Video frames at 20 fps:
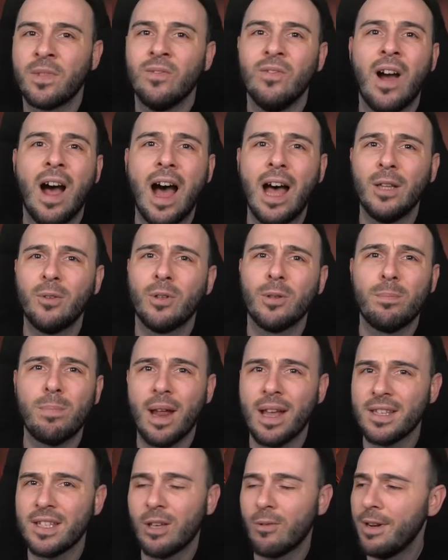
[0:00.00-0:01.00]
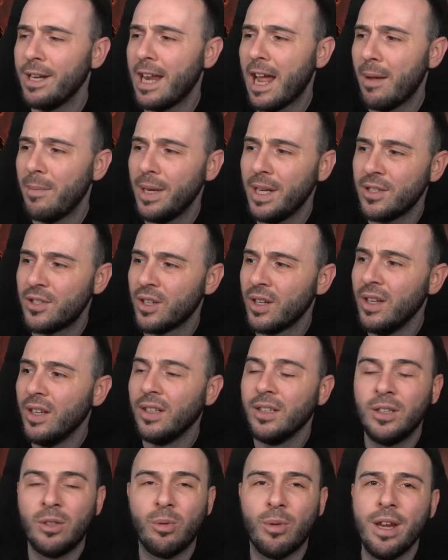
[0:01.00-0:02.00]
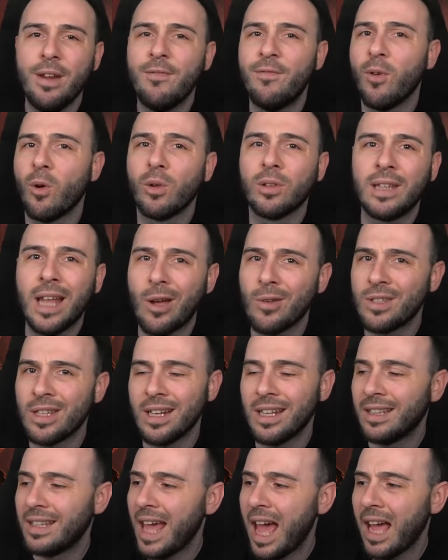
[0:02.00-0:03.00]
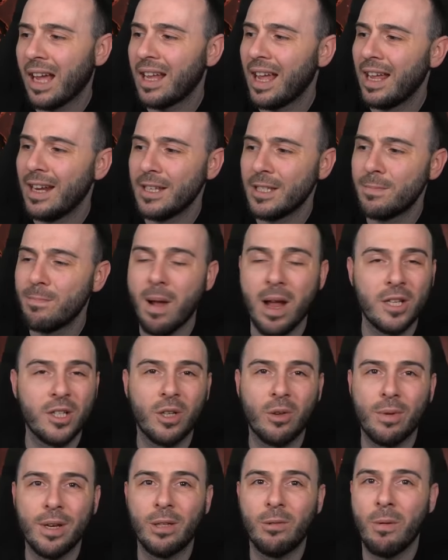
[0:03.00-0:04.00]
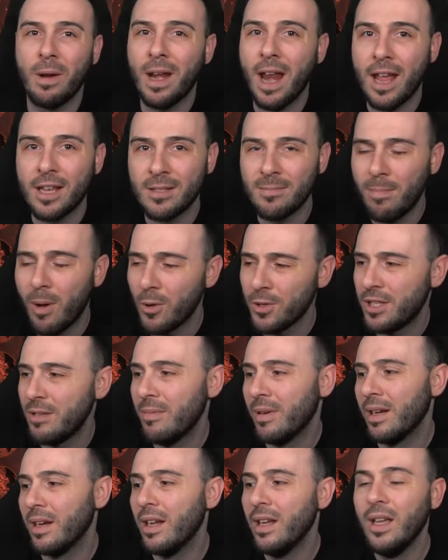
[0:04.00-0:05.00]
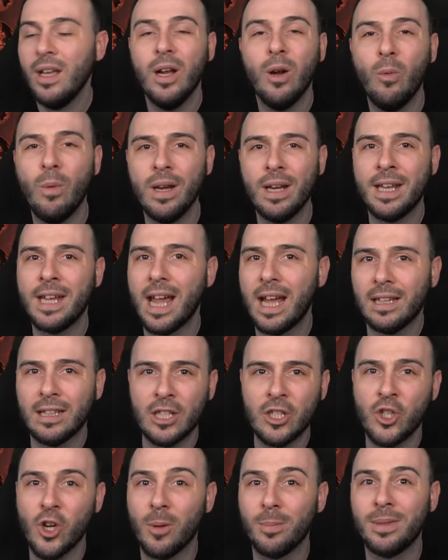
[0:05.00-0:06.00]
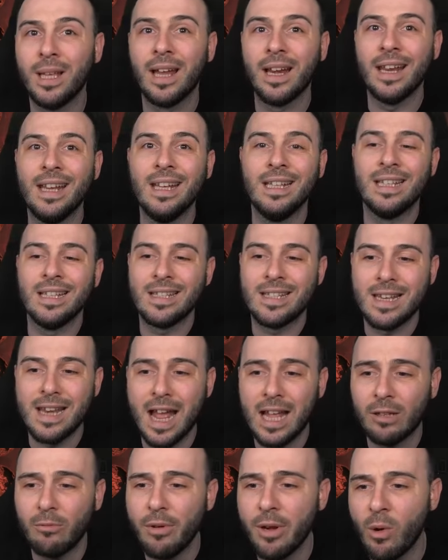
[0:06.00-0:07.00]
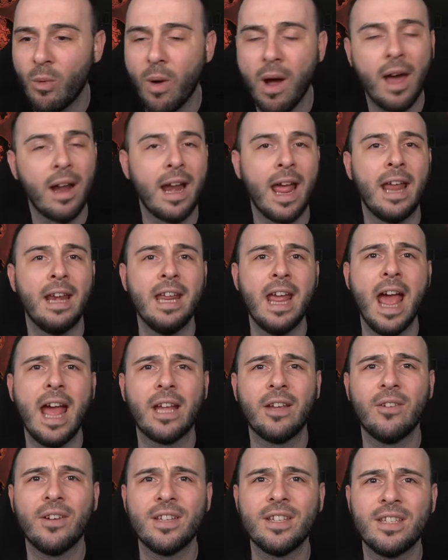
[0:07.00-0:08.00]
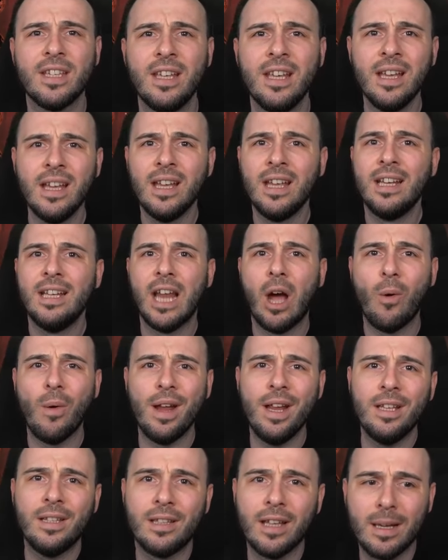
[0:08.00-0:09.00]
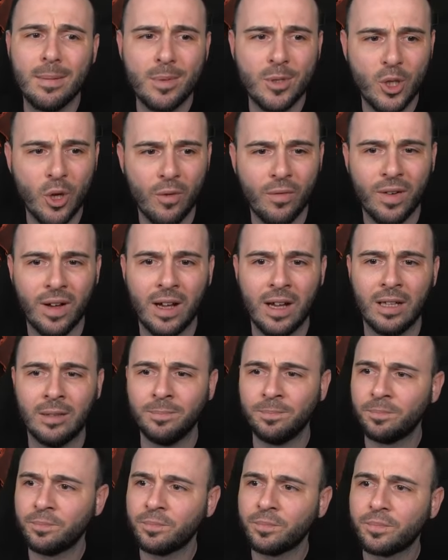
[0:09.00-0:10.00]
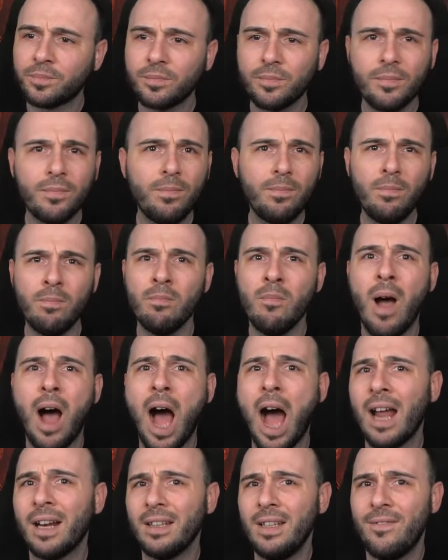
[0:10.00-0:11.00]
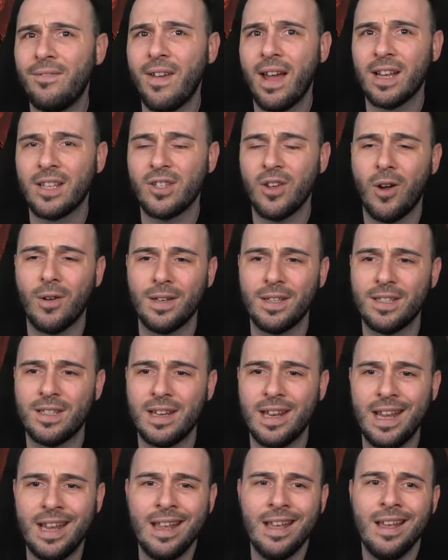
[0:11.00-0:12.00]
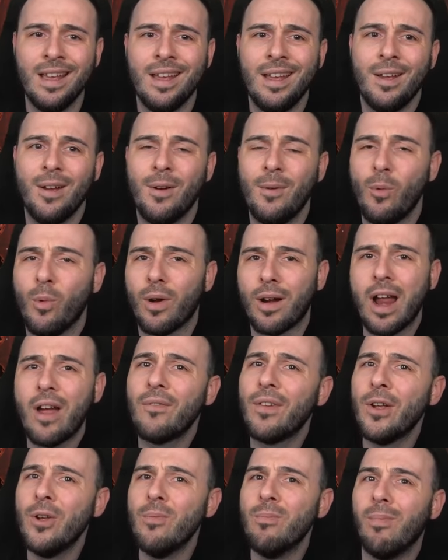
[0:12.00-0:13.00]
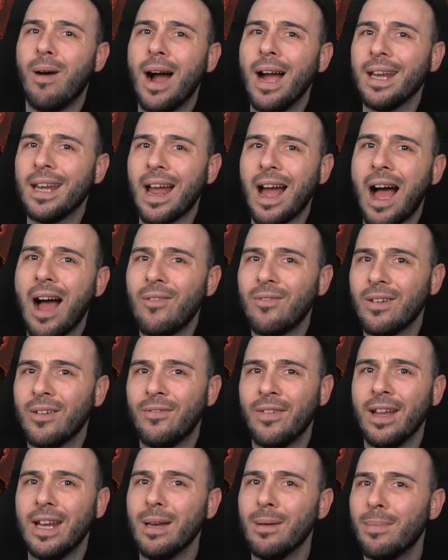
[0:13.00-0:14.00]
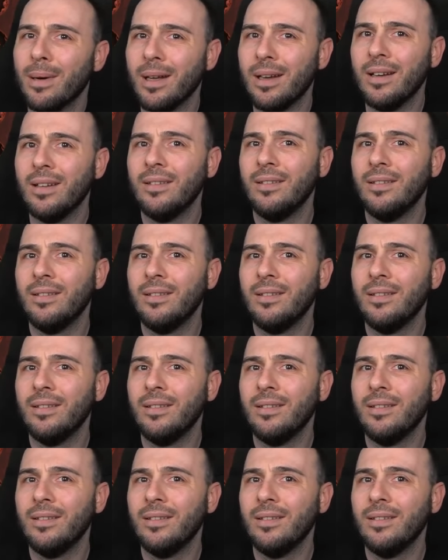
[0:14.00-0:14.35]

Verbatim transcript: 100 plus crit damage 3 4000 attack and as much crit rate as possible will get the job done does not require any accuracy now in terms of uh, artifacts honestly whatever you might have available